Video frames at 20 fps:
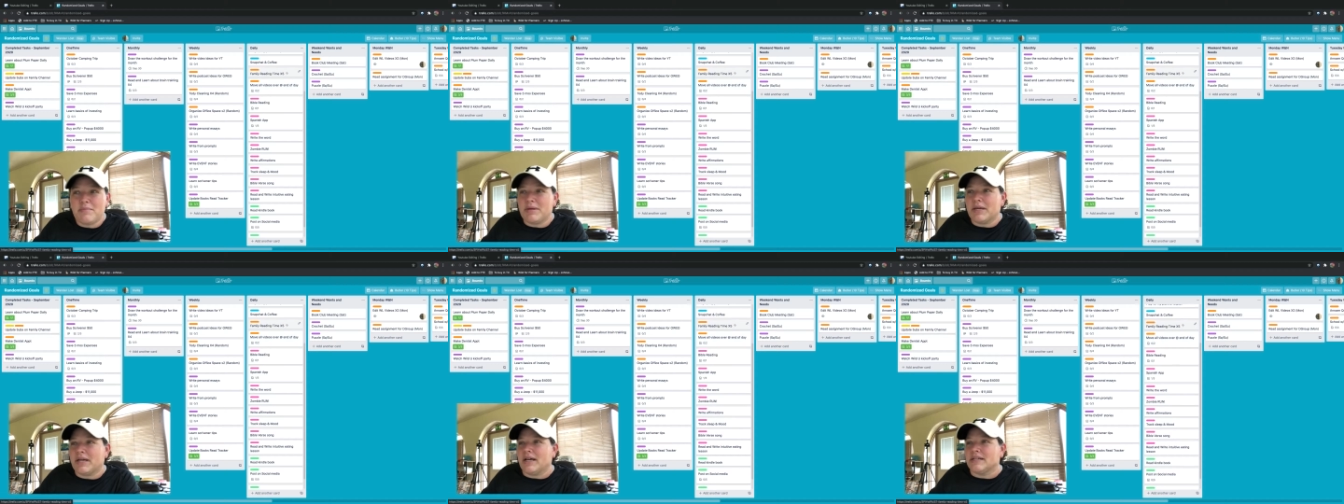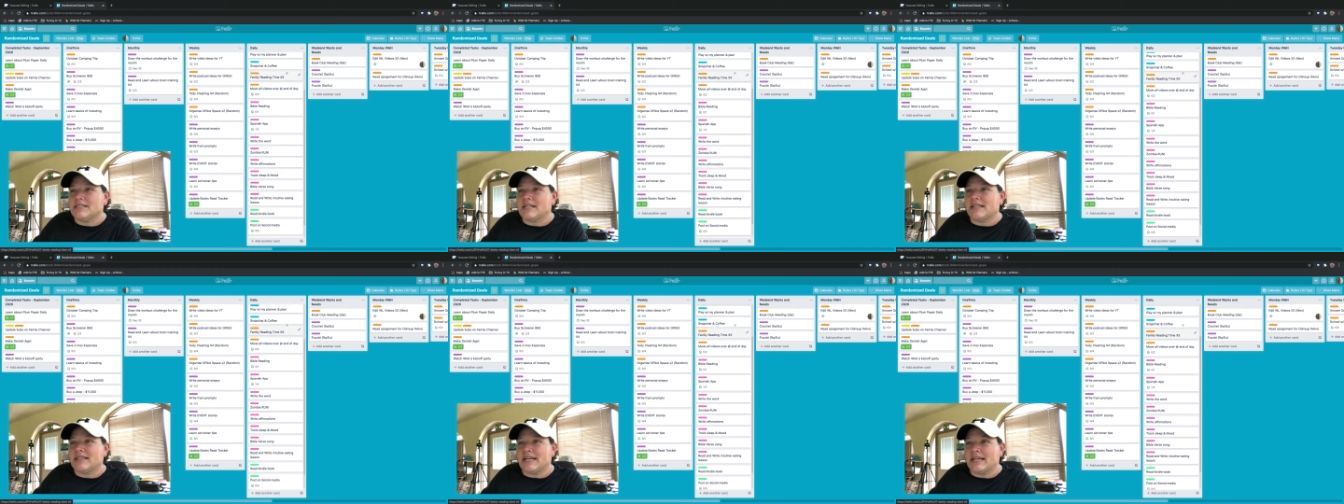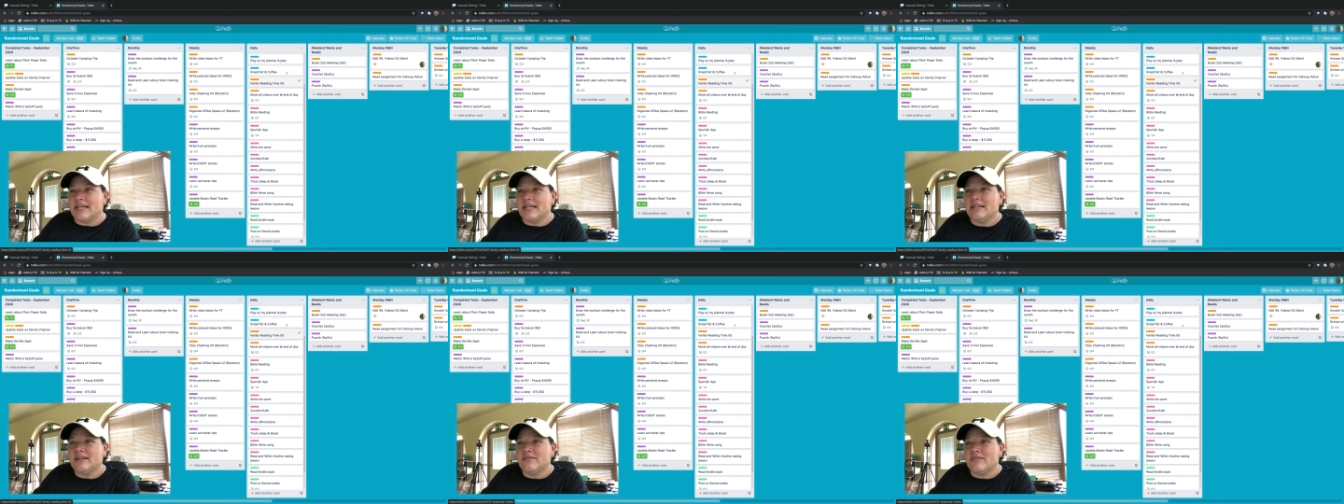because at the
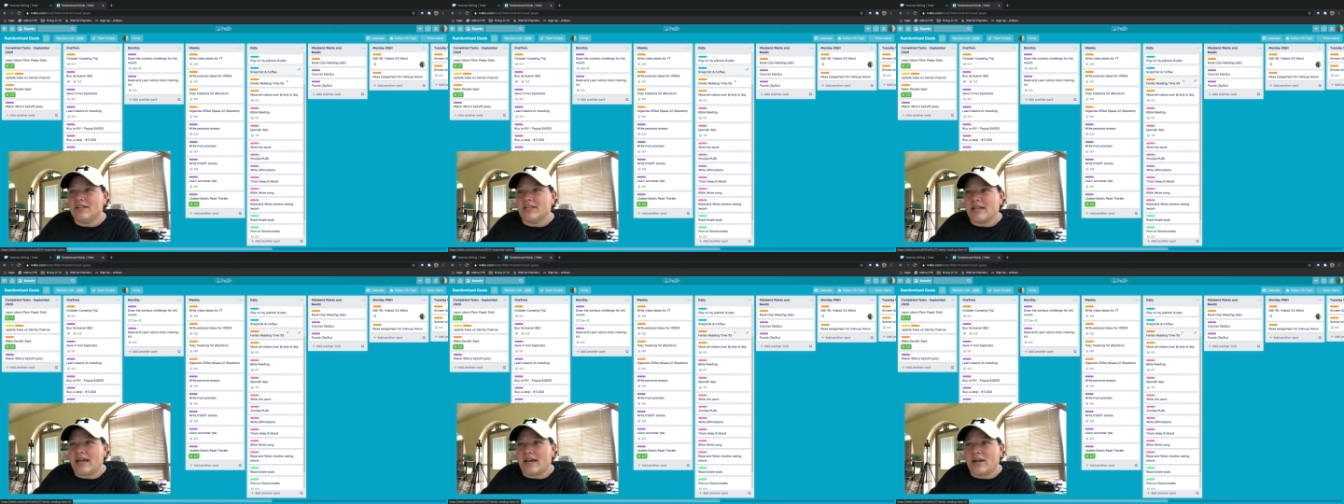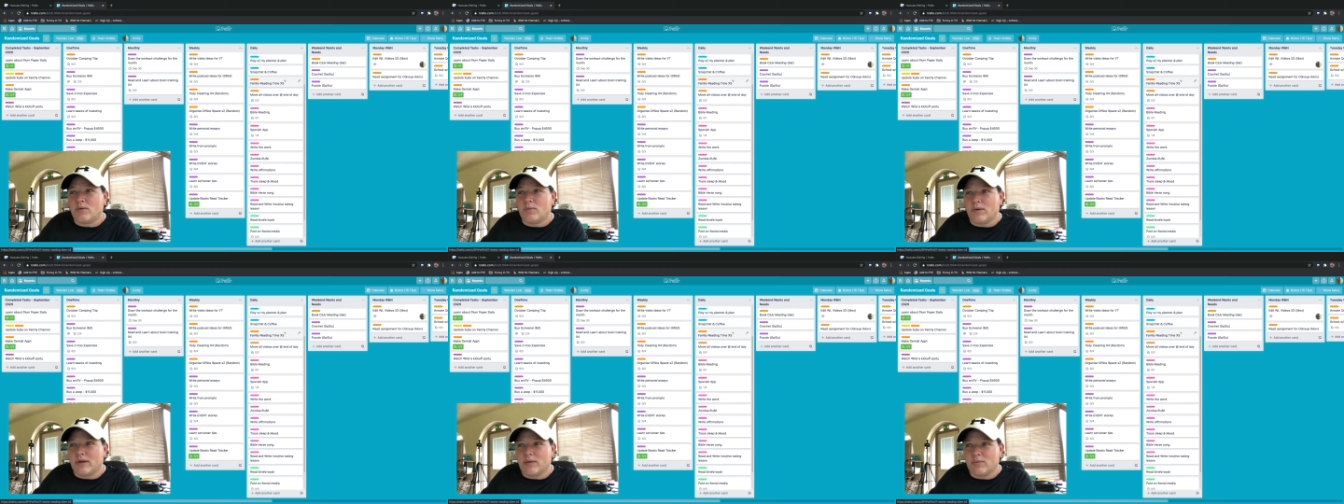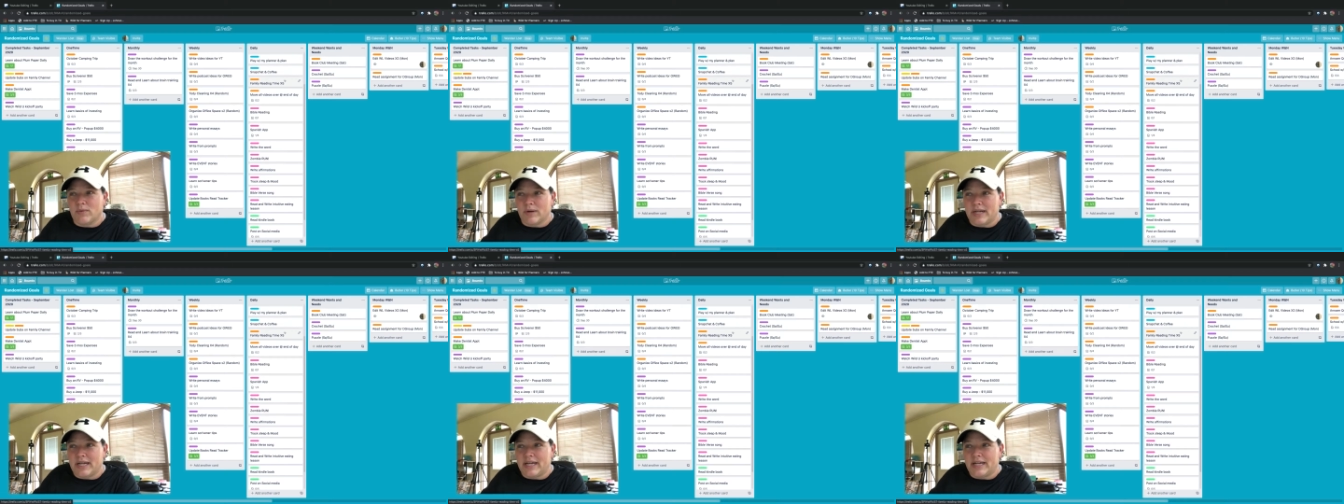end of the day we
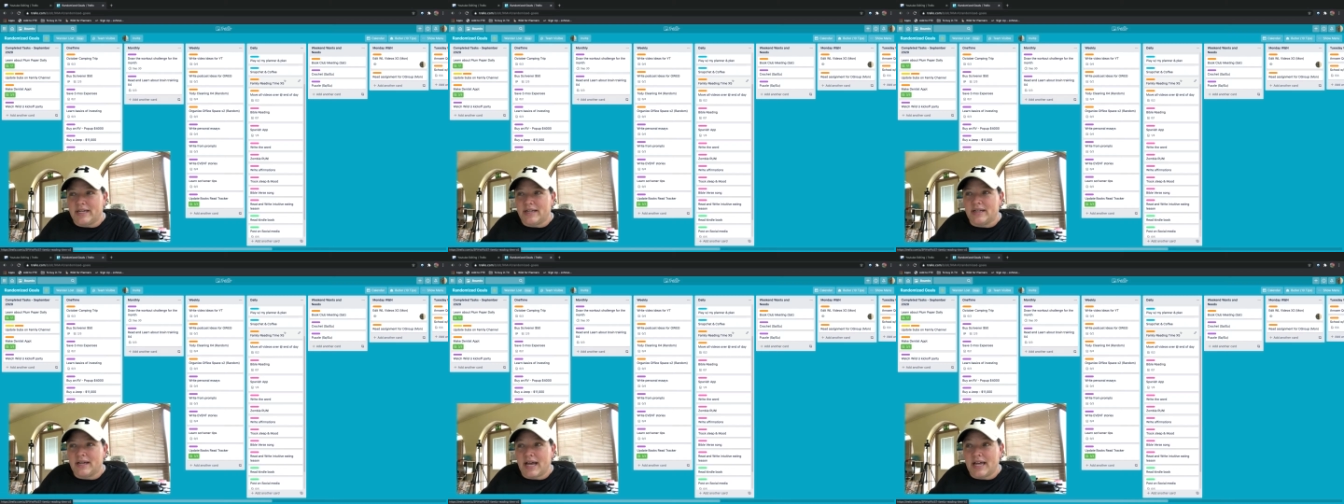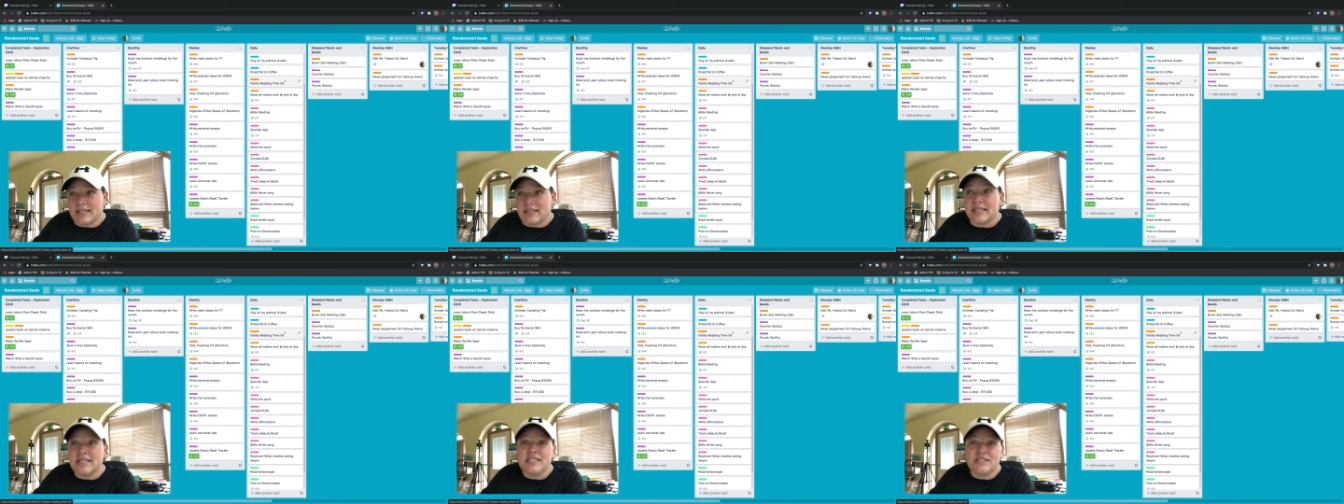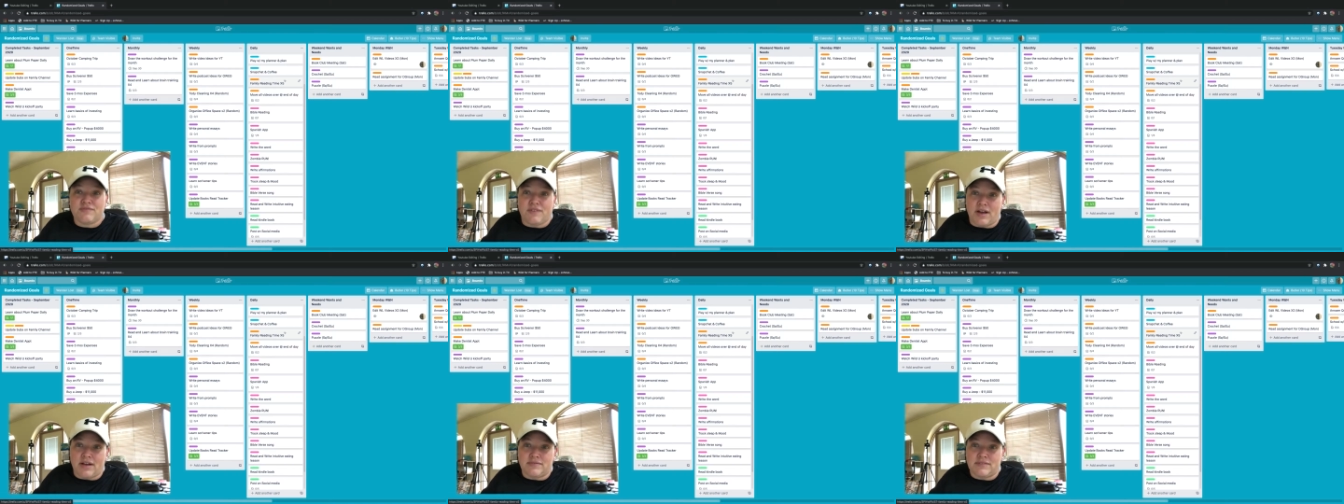read at
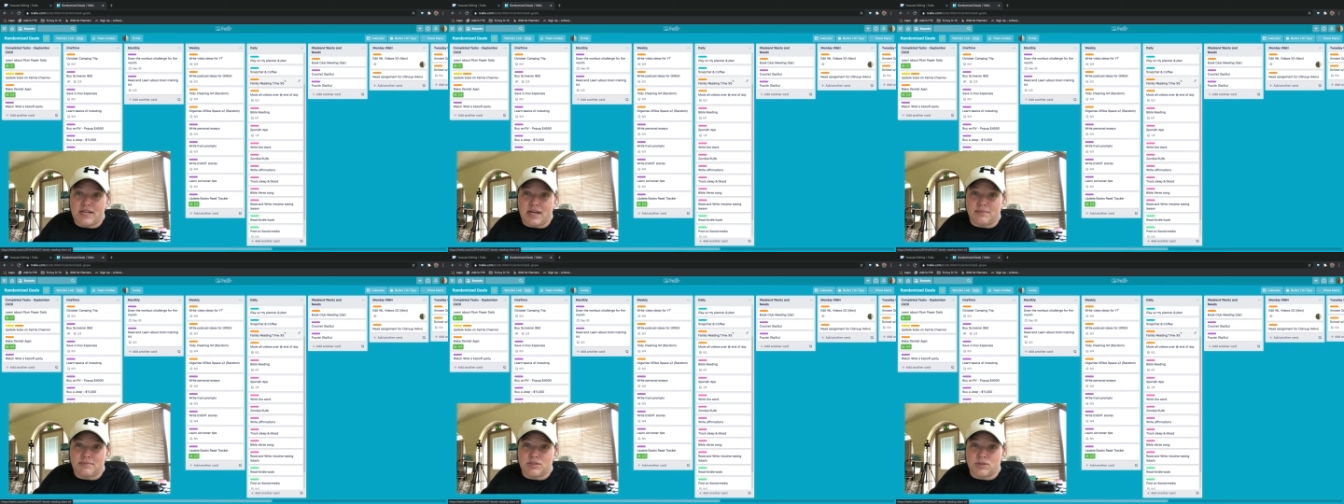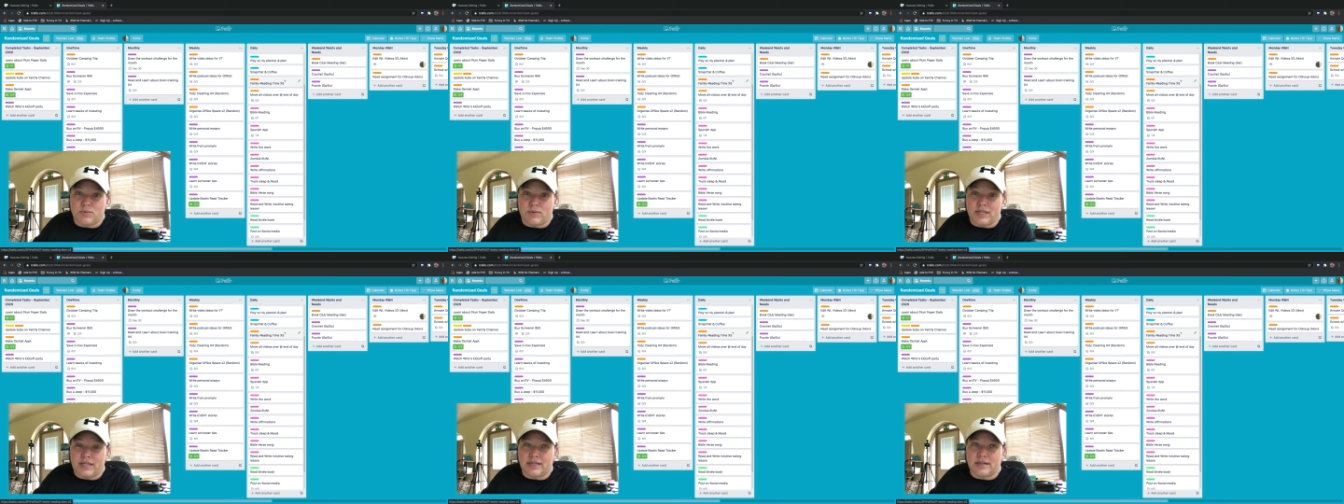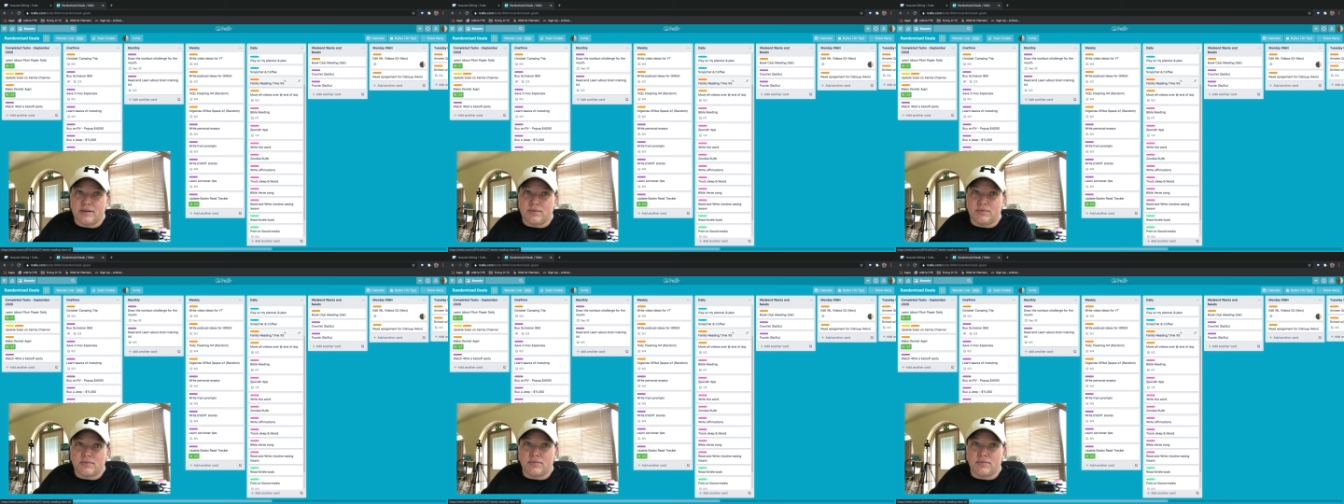least five times a week.